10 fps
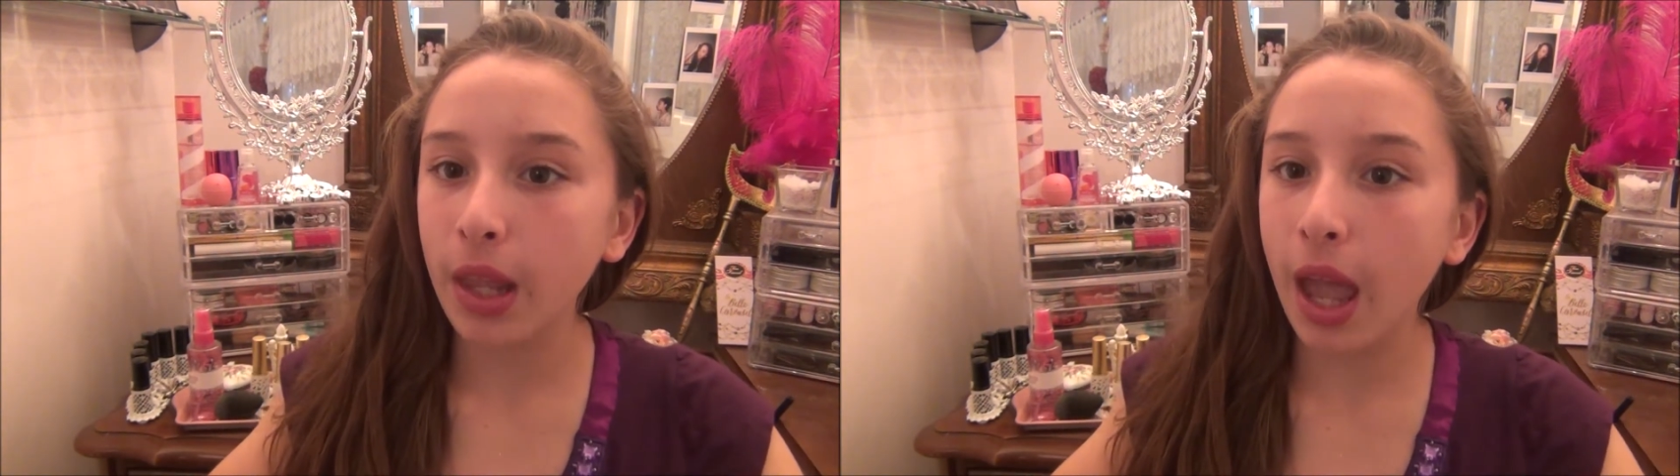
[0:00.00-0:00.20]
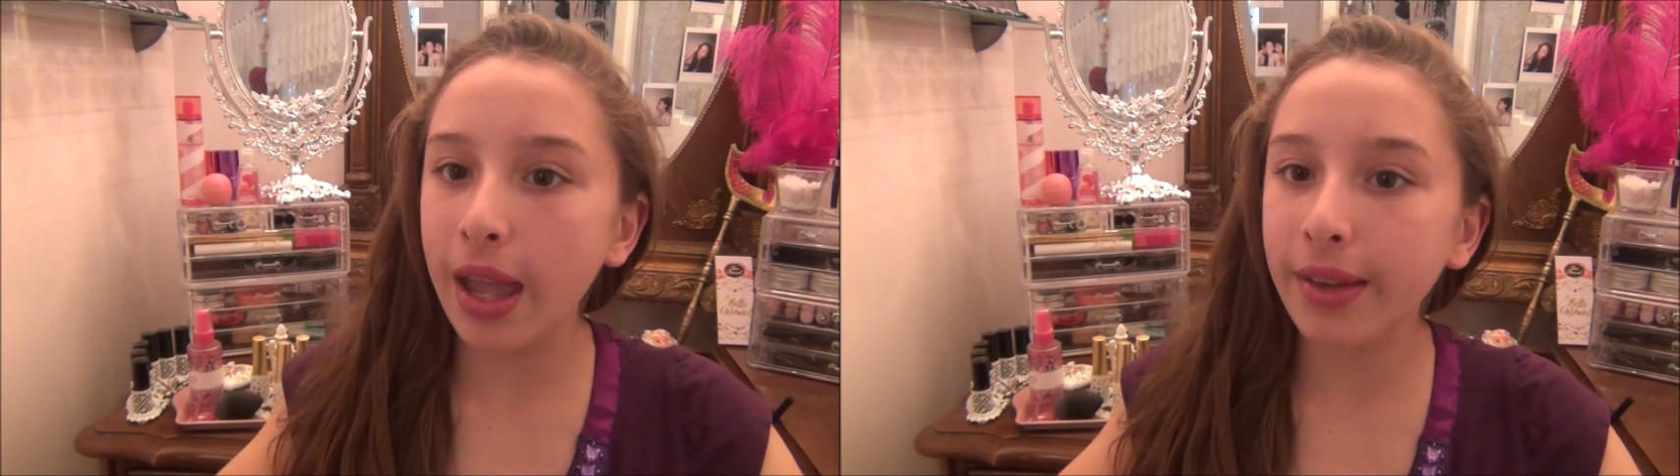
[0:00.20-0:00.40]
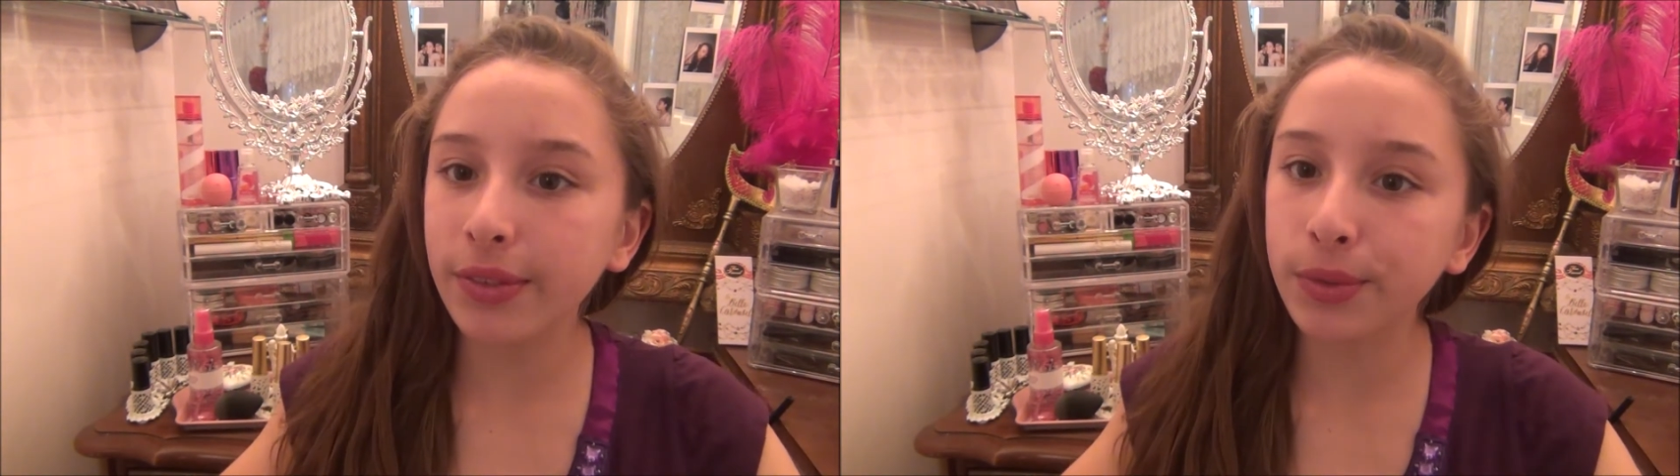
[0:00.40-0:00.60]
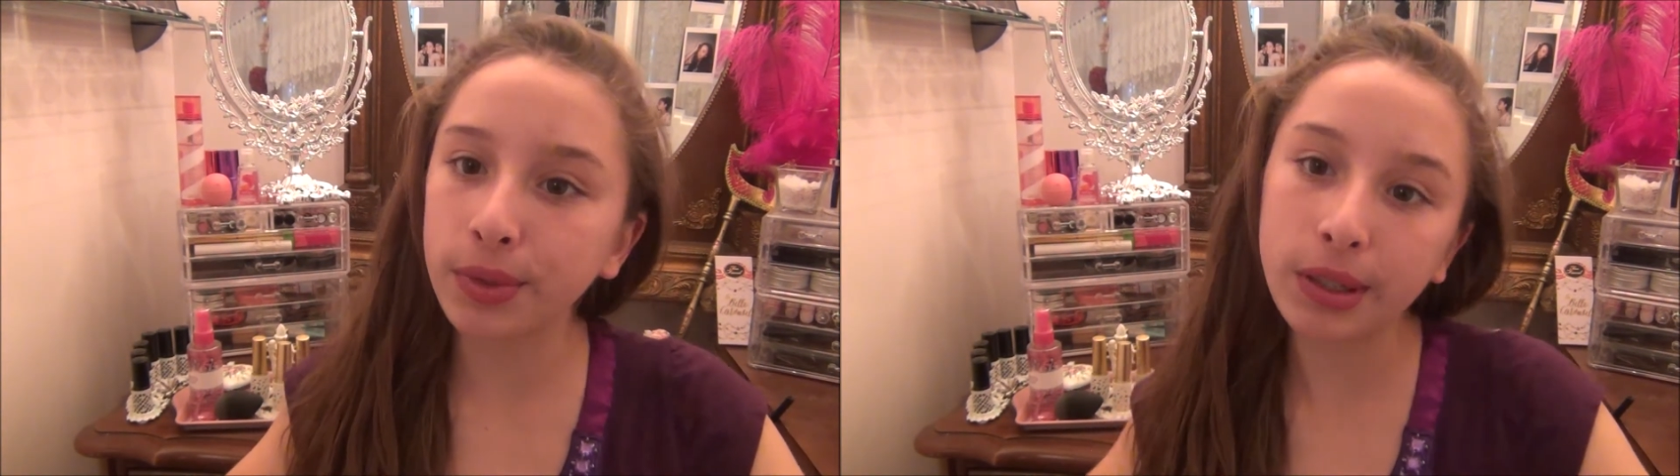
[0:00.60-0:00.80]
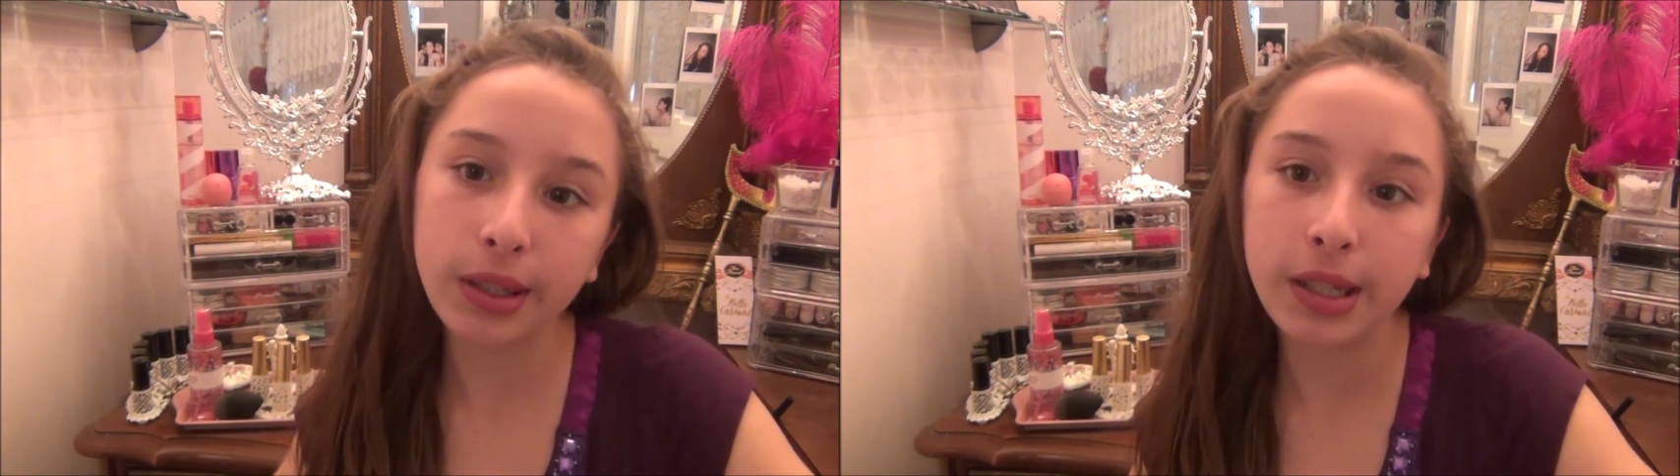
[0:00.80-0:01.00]
I haven't
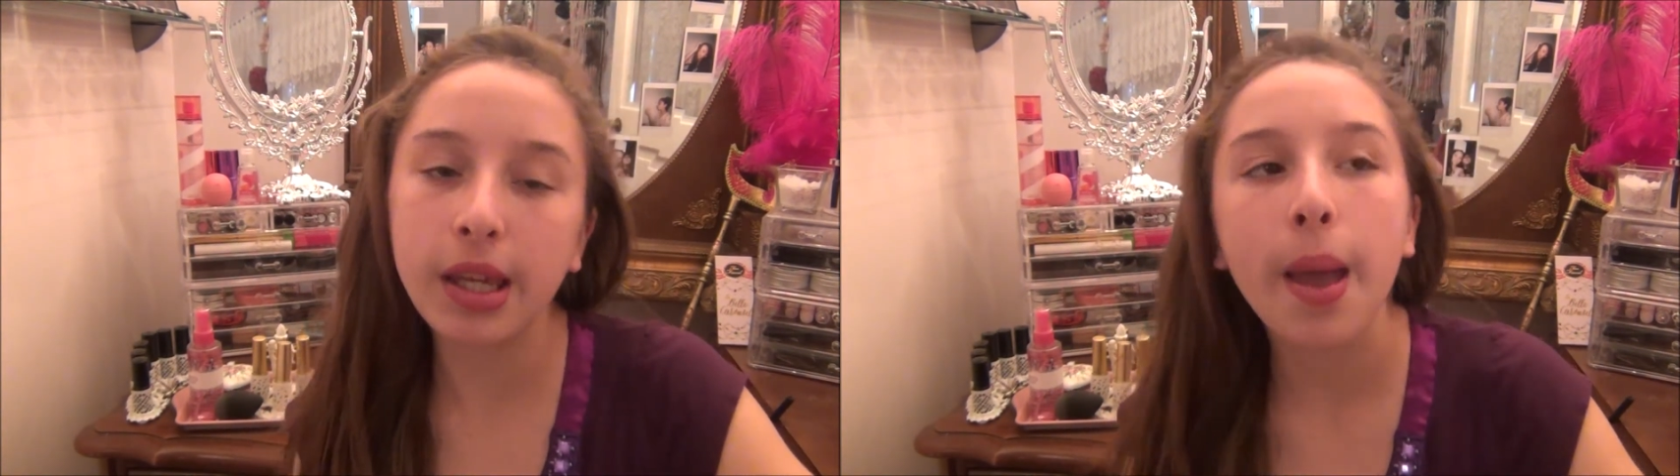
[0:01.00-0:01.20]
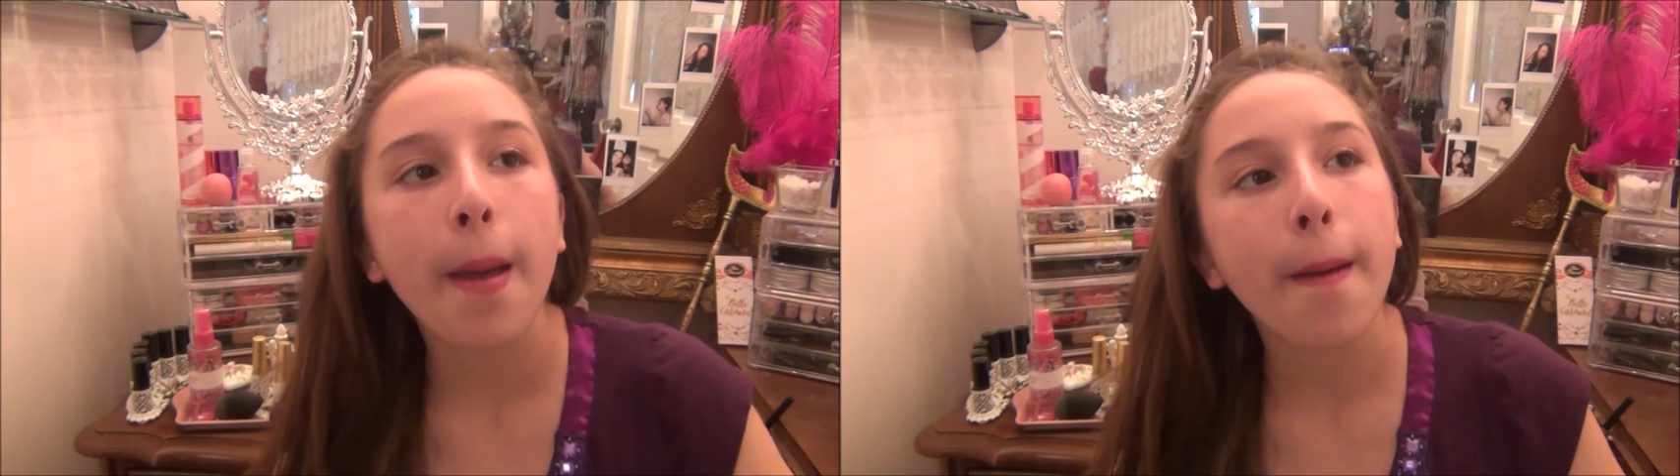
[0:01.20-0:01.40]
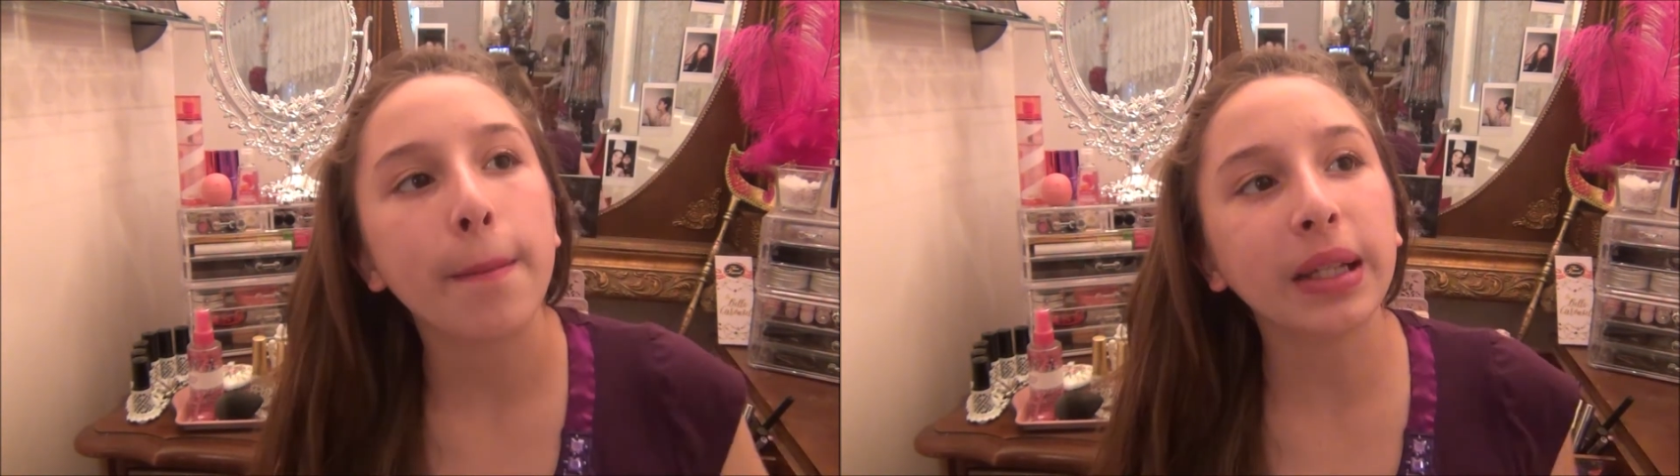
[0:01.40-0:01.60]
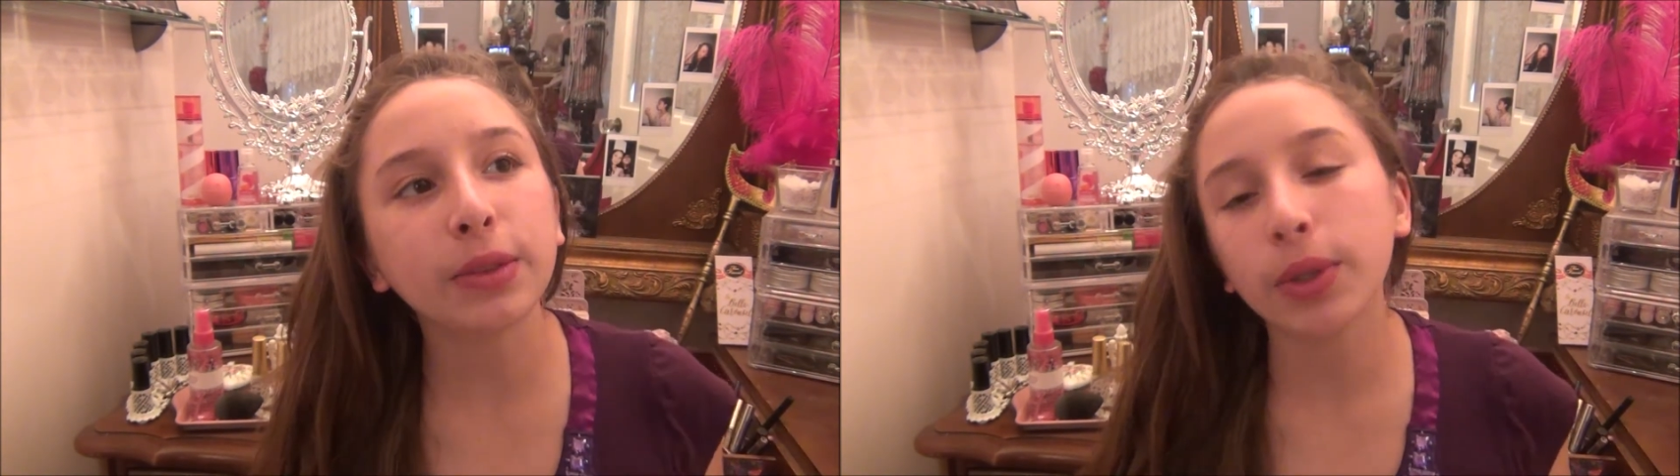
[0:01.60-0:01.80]
really messed